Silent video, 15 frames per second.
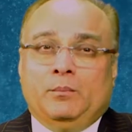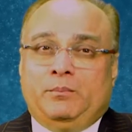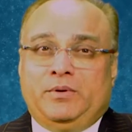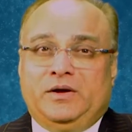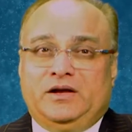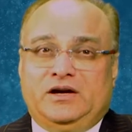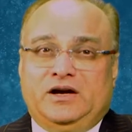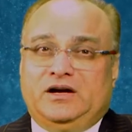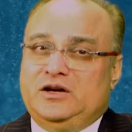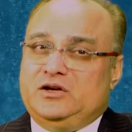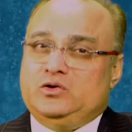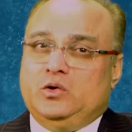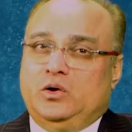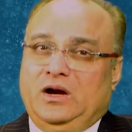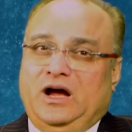period
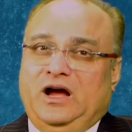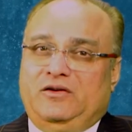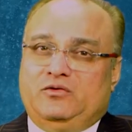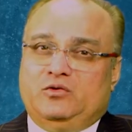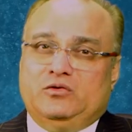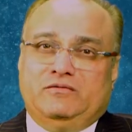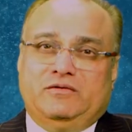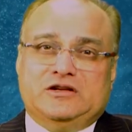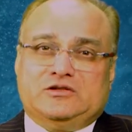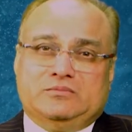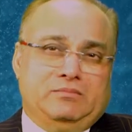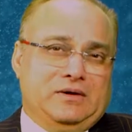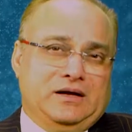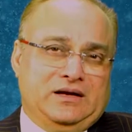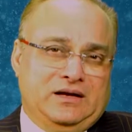in your life to invest
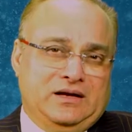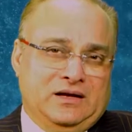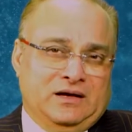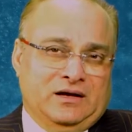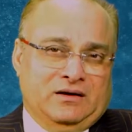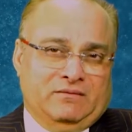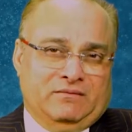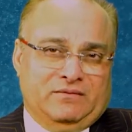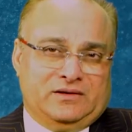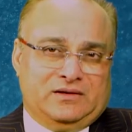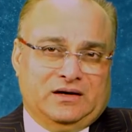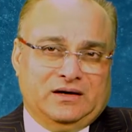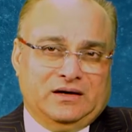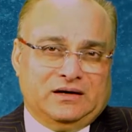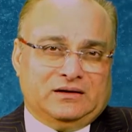money with
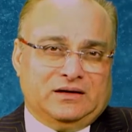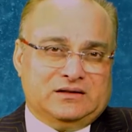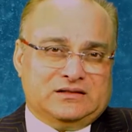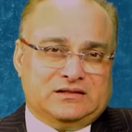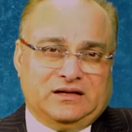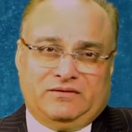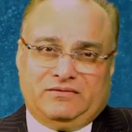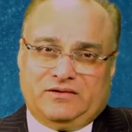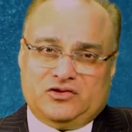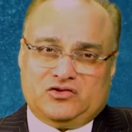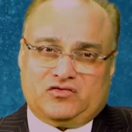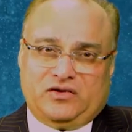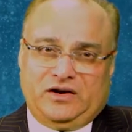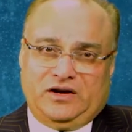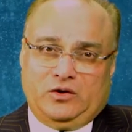a little
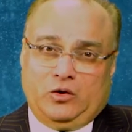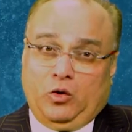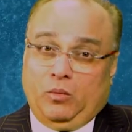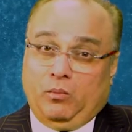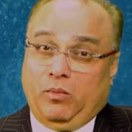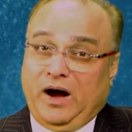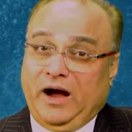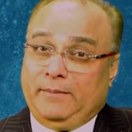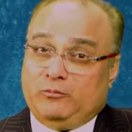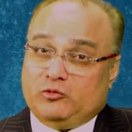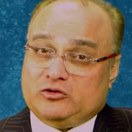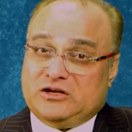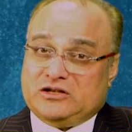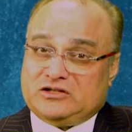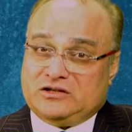self-restraint or buy
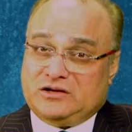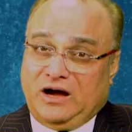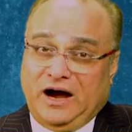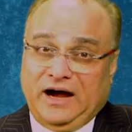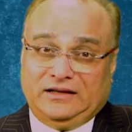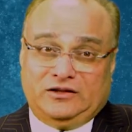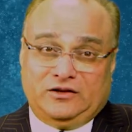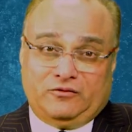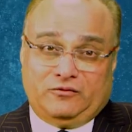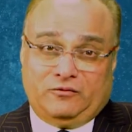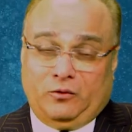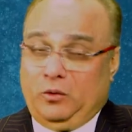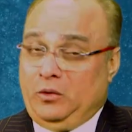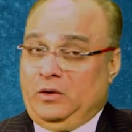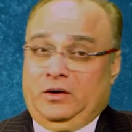possession either
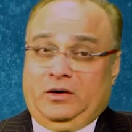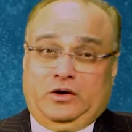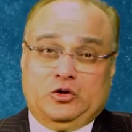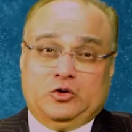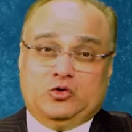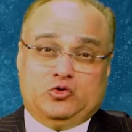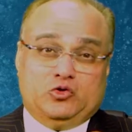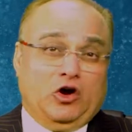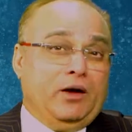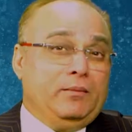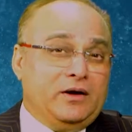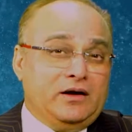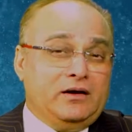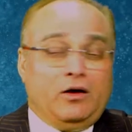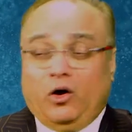for
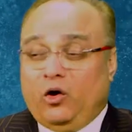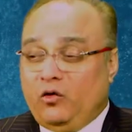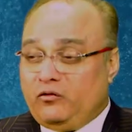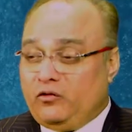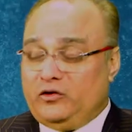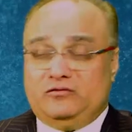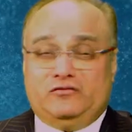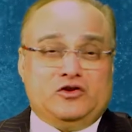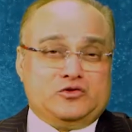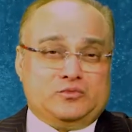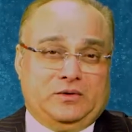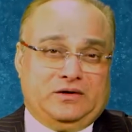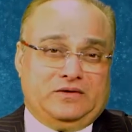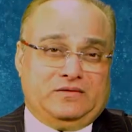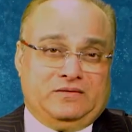enjoyment or for
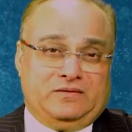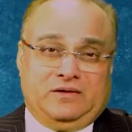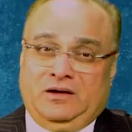investment.